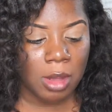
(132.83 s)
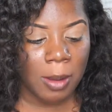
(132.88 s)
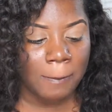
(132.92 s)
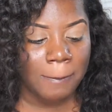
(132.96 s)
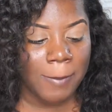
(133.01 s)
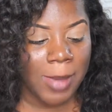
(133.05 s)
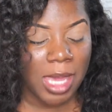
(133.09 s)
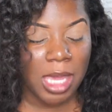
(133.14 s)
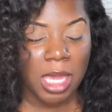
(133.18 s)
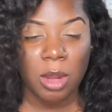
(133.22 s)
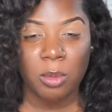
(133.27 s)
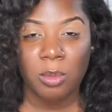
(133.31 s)

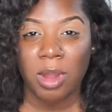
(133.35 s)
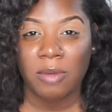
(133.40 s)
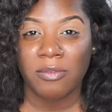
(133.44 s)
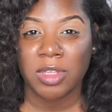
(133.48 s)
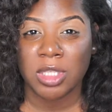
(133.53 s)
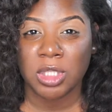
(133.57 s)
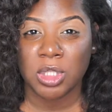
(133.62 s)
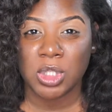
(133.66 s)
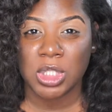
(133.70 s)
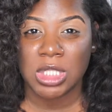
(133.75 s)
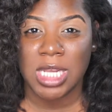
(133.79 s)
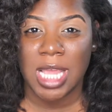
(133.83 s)
Makeup
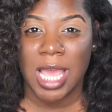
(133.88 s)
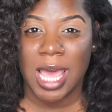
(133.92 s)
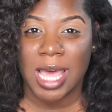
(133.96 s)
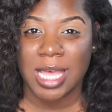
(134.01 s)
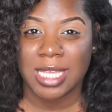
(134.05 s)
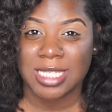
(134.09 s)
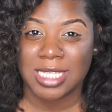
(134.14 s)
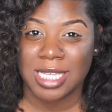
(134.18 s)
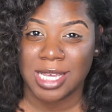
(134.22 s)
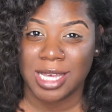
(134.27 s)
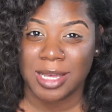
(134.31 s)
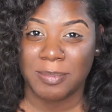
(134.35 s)
Revolution
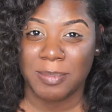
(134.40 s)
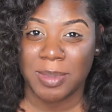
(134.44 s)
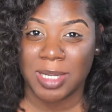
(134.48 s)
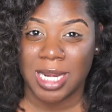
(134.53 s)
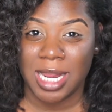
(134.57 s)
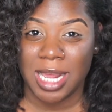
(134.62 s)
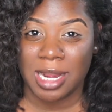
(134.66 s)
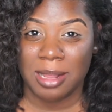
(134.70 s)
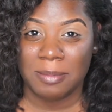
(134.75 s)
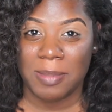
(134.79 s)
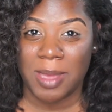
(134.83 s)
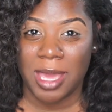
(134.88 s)
has a
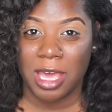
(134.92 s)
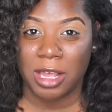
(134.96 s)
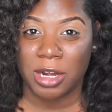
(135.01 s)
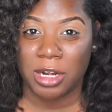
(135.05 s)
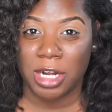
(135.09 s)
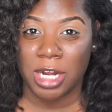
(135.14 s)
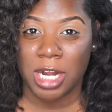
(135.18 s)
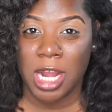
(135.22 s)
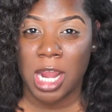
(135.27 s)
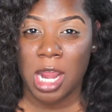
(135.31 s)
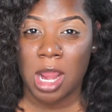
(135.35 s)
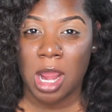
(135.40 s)
banana
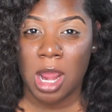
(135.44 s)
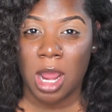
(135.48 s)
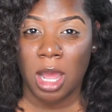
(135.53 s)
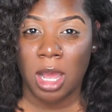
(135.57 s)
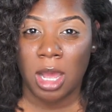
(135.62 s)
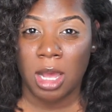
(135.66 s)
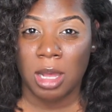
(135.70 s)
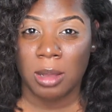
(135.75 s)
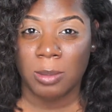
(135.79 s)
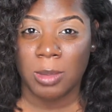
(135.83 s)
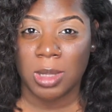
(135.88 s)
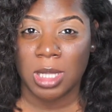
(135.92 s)
powder,
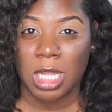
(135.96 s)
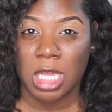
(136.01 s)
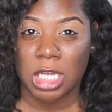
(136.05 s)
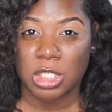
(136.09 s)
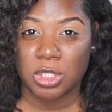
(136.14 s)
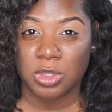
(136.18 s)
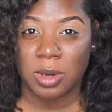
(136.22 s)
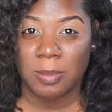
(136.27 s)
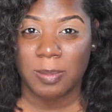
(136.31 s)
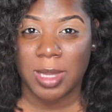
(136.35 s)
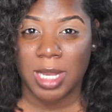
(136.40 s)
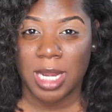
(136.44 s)
a
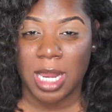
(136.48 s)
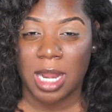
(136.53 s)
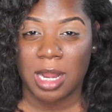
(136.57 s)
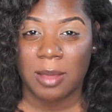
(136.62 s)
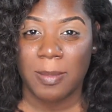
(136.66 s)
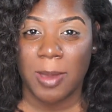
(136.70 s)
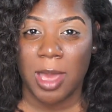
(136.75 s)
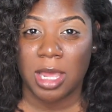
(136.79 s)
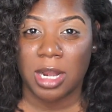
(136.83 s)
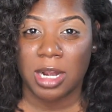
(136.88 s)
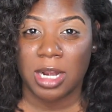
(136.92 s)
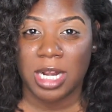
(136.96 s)
luxury banana
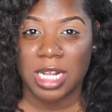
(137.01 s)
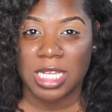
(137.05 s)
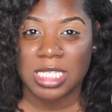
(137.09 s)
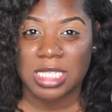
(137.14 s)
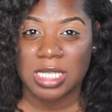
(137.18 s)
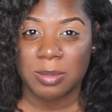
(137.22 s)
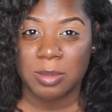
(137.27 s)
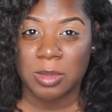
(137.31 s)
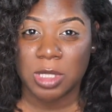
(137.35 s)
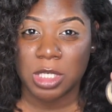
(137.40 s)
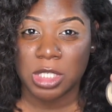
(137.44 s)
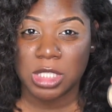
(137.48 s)
powder that's
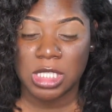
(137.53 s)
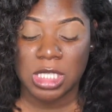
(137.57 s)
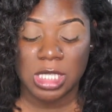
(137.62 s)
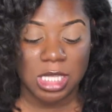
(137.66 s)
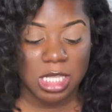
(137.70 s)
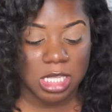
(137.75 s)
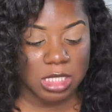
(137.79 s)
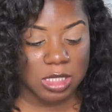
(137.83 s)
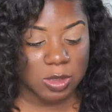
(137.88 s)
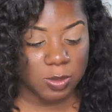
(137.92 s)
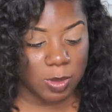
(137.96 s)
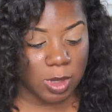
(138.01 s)
similar to
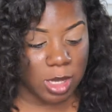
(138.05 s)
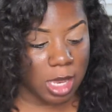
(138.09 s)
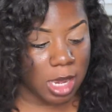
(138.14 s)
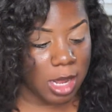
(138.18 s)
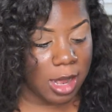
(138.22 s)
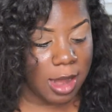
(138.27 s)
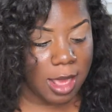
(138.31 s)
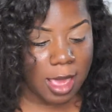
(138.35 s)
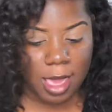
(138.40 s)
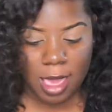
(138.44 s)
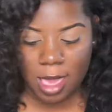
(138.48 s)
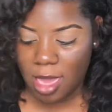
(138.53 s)
this
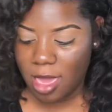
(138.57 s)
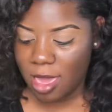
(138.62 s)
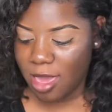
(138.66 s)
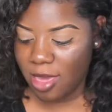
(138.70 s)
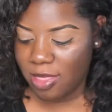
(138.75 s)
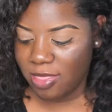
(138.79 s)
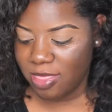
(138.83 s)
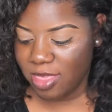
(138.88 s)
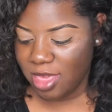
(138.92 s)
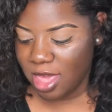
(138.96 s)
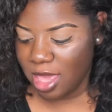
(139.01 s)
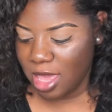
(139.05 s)
one.
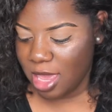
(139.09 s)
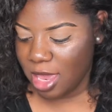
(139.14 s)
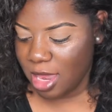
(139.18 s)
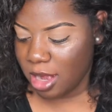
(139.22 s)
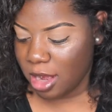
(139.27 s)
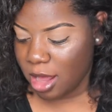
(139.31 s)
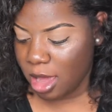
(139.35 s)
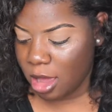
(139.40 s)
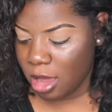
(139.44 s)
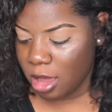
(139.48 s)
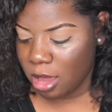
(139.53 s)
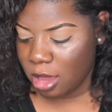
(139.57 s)
And
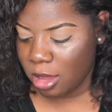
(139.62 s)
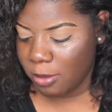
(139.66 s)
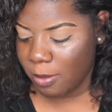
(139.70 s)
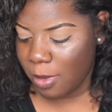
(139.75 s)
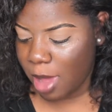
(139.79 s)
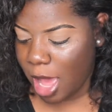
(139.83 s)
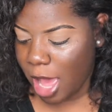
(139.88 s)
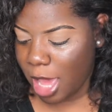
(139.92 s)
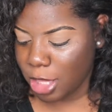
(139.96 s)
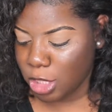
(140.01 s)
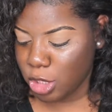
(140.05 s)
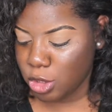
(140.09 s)
then
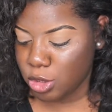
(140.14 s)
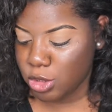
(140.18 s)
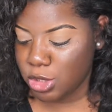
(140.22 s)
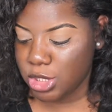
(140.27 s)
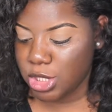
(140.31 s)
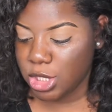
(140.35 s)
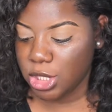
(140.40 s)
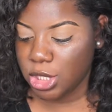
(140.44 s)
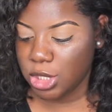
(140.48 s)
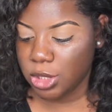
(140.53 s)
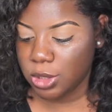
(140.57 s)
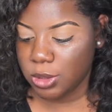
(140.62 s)
I used
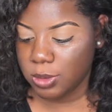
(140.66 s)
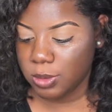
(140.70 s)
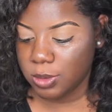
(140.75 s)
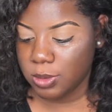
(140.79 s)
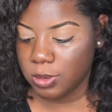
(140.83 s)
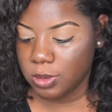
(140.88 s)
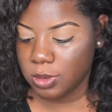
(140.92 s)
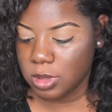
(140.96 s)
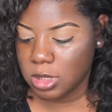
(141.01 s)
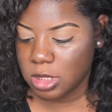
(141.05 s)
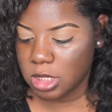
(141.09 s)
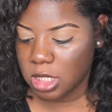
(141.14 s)
to
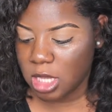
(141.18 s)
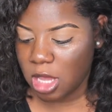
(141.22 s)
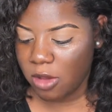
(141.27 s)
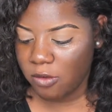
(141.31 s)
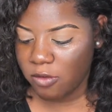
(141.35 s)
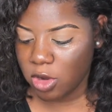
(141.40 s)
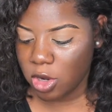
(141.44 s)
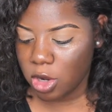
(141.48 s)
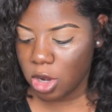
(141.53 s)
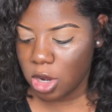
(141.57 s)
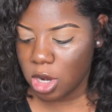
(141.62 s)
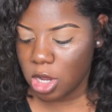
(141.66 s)
use
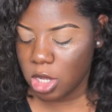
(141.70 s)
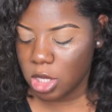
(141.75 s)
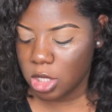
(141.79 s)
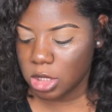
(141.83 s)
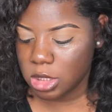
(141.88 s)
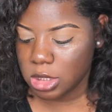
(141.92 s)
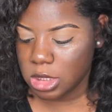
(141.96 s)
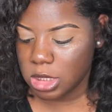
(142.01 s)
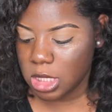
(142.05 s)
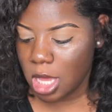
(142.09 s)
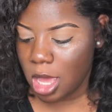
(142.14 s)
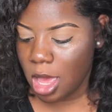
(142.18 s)

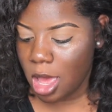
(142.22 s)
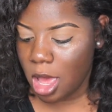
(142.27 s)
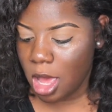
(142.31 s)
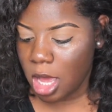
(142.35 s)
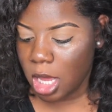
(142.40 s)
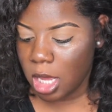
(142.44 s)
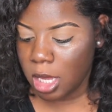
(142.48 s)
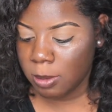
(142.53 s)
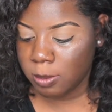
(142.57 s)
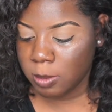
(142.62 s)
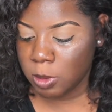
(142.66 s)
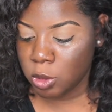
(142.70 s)
CoverGirl's
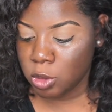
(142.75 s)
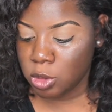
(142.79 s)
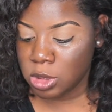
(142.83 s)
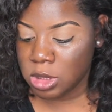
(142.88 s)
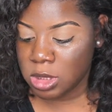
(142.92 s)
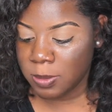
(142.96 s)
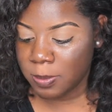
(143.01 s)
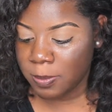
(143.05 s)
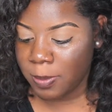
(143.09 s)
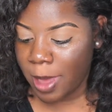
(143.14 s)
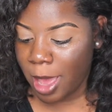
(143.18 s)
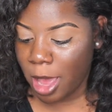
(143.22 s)
loose
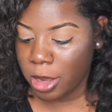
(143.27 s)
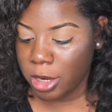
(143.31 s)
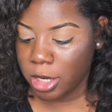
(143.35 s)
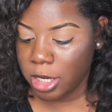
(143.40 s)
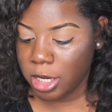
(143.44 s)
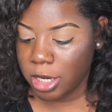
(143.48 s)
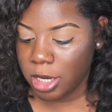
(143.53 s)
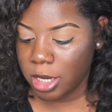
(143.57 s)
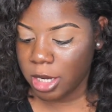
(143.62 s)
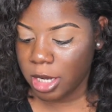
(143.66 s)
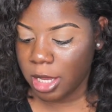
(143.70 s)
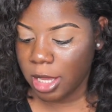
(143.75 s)

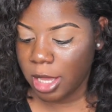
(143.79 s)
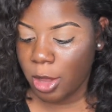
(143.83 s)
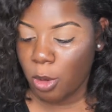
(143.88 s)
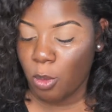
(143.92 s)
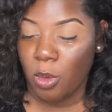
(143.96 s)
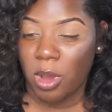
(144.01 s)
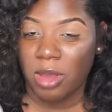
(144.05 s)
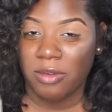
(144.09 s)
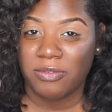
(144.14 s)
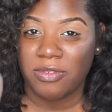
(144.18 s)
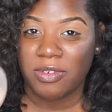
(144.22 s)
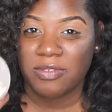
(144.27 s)
powder in
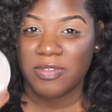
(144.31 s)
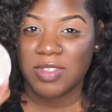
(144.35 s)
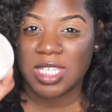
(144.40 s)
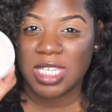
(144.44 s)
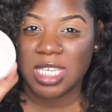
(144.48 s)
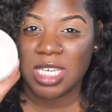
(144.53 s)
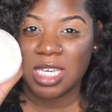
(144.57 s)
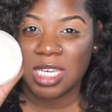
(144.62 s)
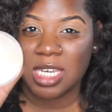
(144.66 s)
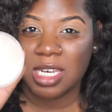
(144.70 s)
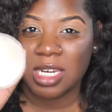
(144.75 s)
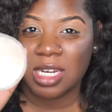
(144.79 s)

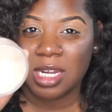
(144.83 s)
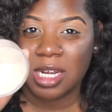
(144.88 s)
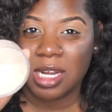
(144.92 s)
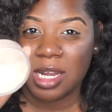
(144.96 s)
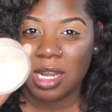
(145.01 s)
115.